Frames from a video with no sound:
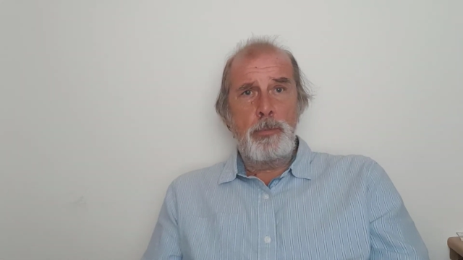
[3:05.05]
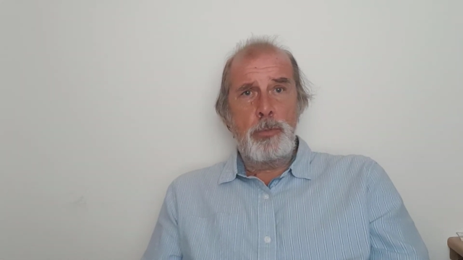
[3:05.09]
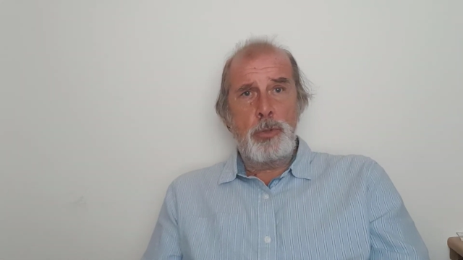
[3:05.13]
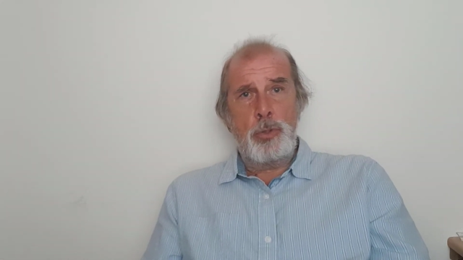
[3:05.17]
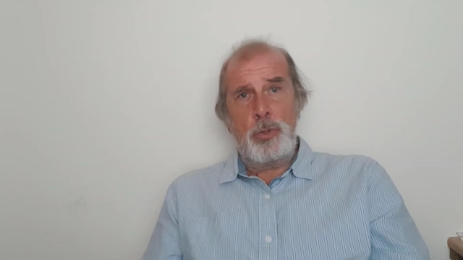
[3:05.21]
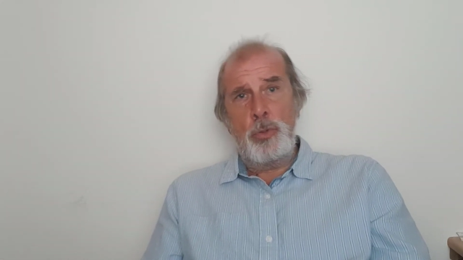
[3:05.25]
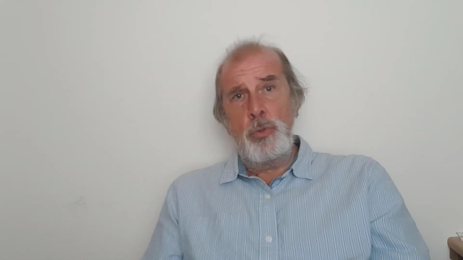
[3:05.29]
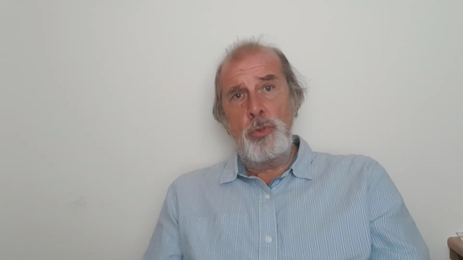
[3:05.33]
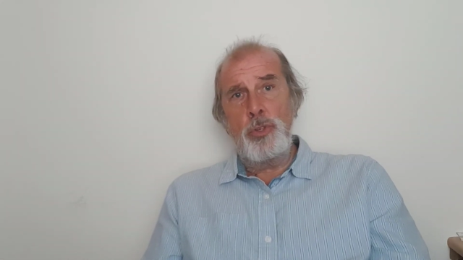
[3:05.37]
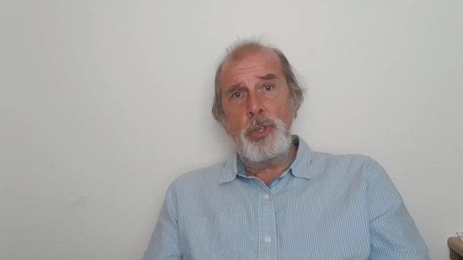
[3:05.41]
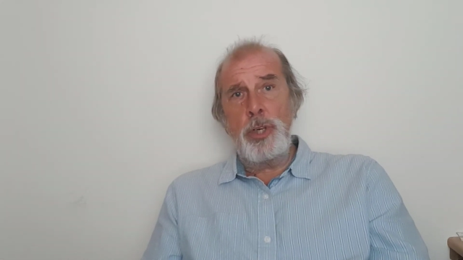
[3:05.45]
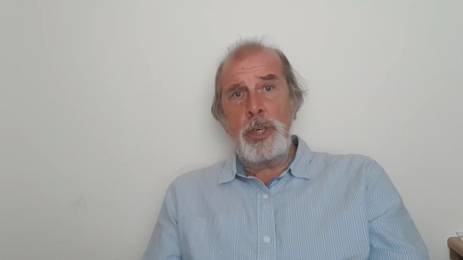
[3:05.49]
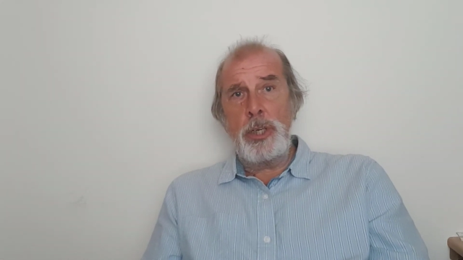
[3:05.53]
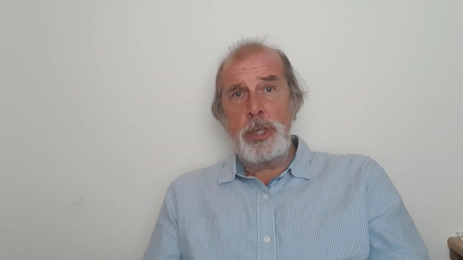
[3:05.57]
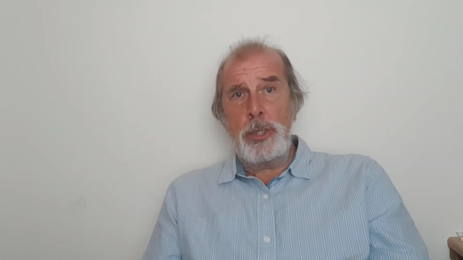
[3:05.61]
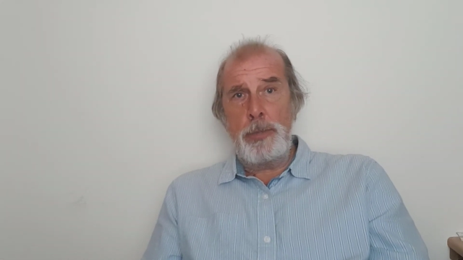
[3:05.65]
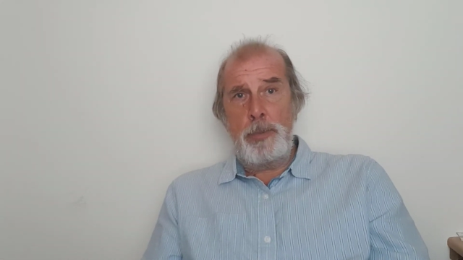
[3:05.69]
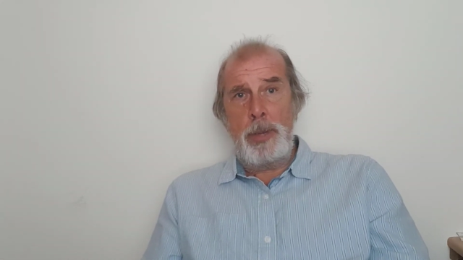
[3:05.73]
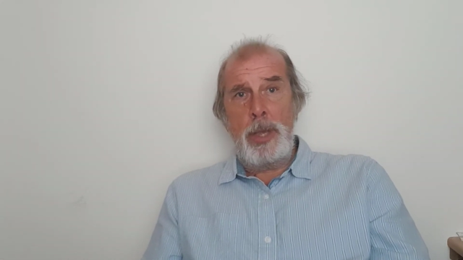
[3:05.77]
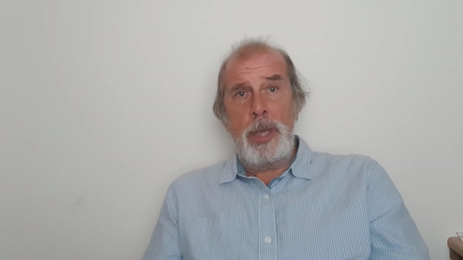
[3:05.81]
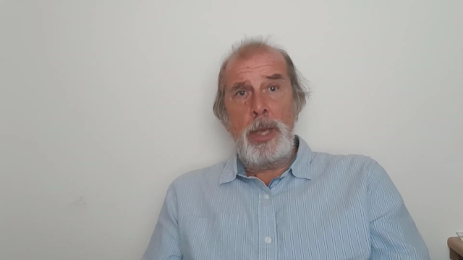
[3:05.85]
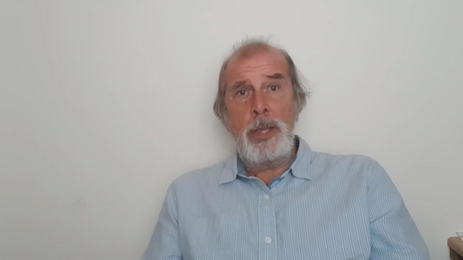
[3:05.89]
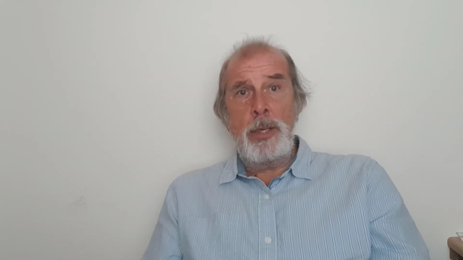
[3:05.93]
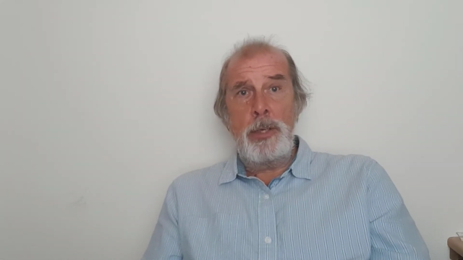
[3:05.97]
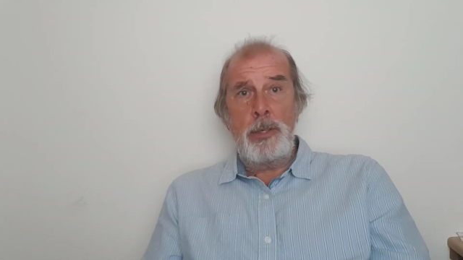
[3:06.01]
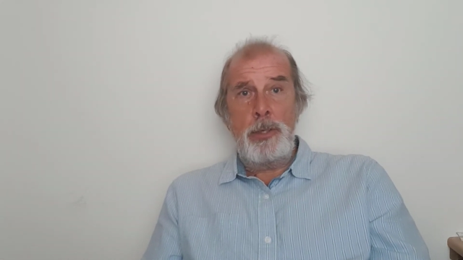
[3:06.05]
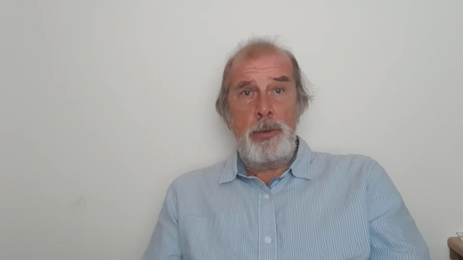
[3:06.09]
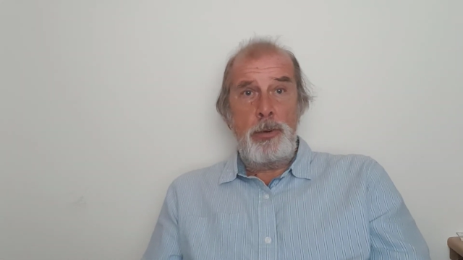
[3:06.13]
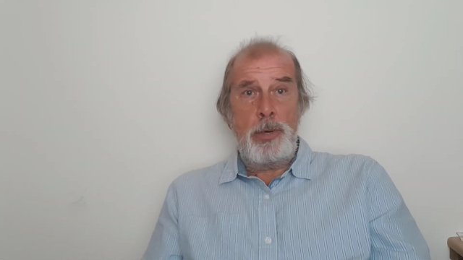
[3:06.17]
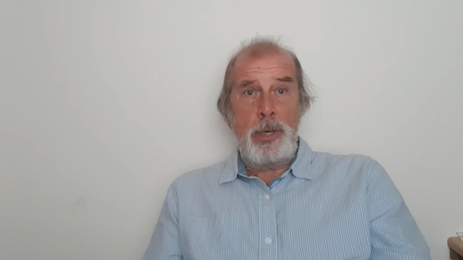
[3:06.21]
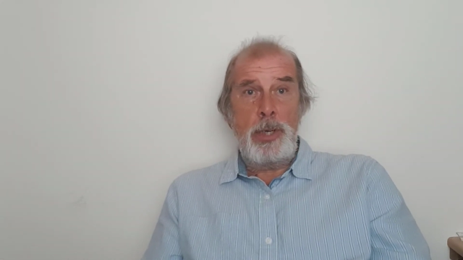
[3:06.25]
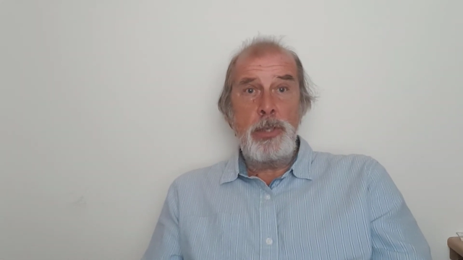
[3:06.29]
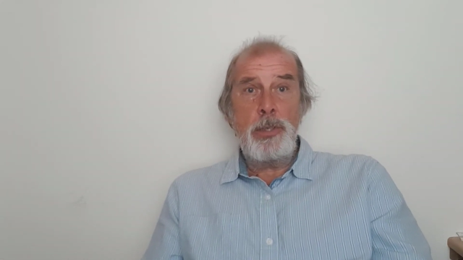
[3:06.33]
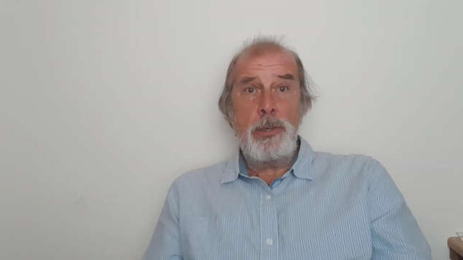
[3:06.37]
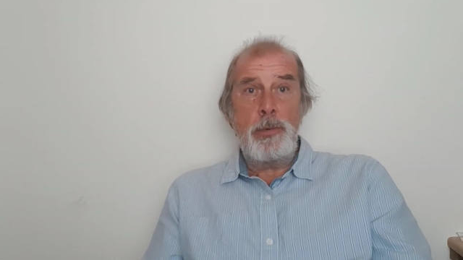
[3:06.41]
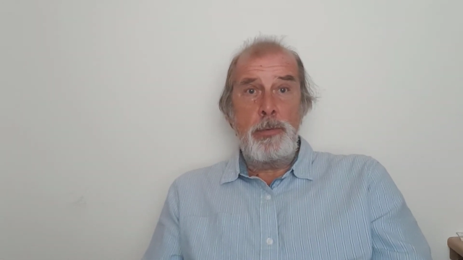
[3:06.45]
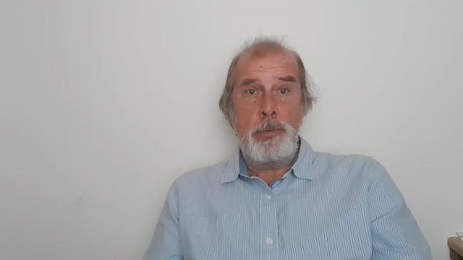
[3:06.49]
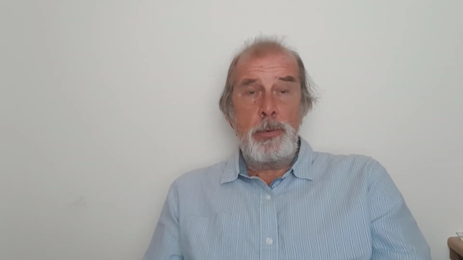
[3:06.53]
2 drinks behind the
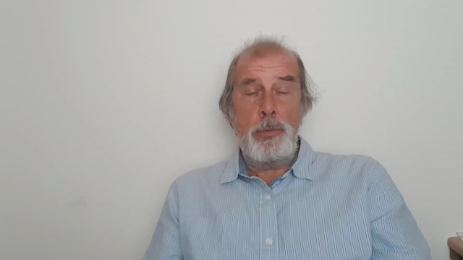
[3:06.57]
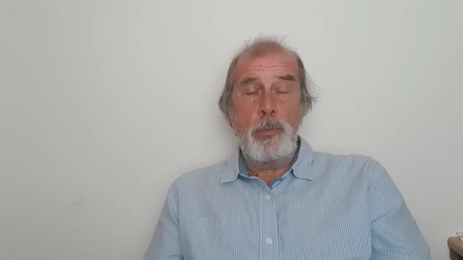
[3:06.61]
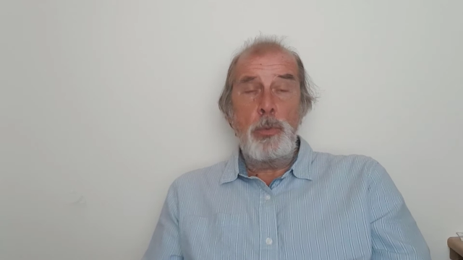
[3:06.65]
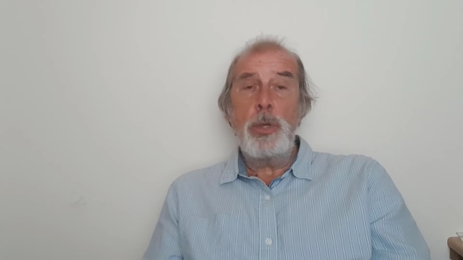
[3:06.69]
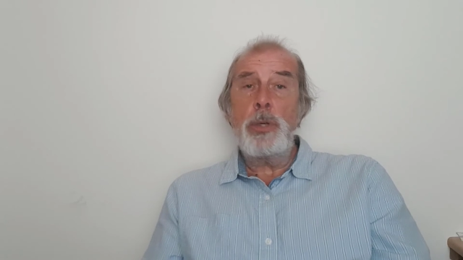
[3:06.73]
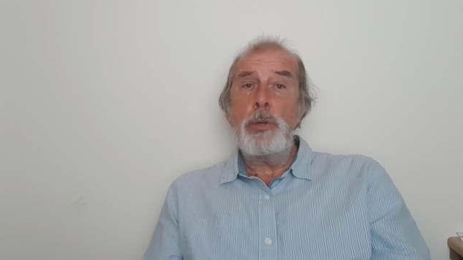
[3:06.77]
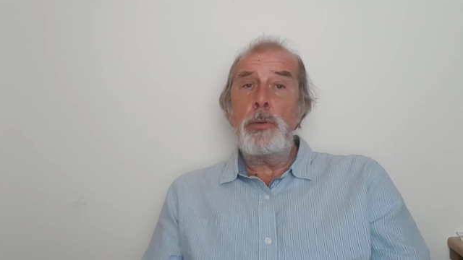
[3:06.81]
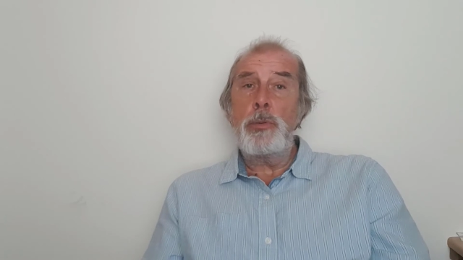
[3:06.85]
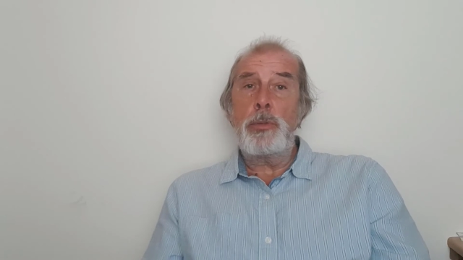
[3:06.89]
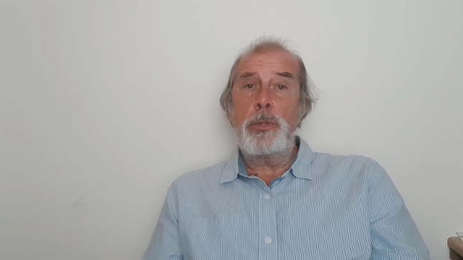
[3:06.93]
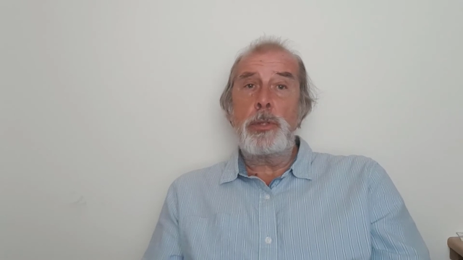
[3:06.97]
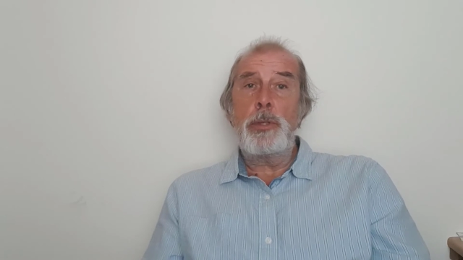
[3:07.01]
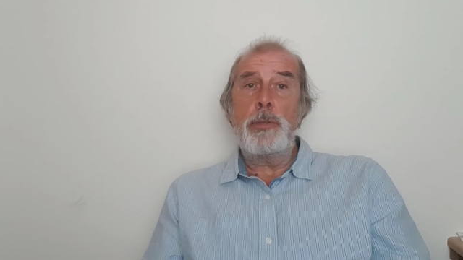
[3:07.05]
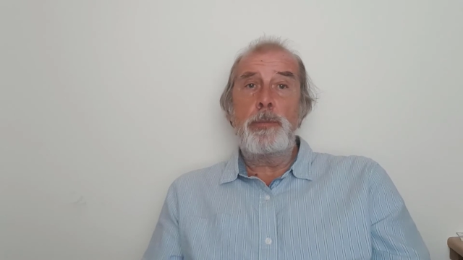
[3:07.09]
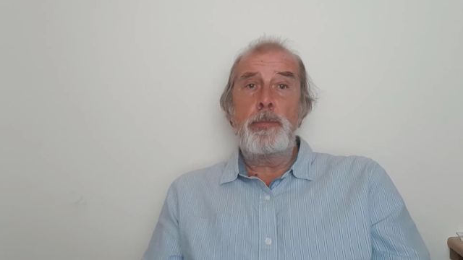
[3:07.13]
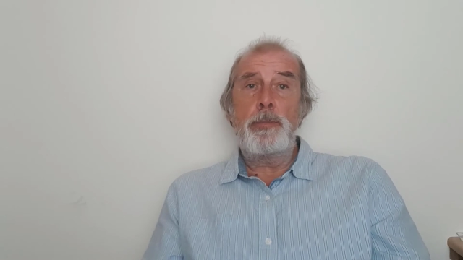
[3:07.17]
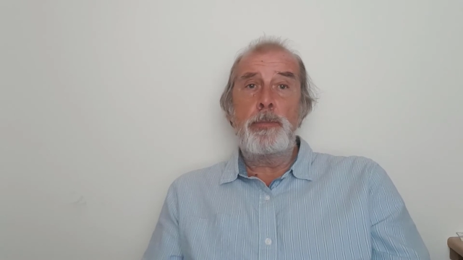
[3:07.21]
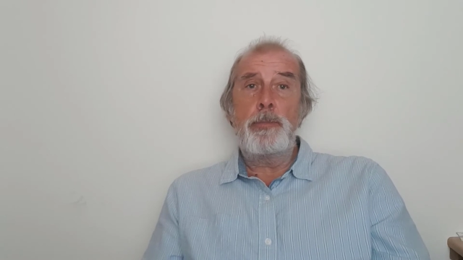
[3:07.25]
rest of the world.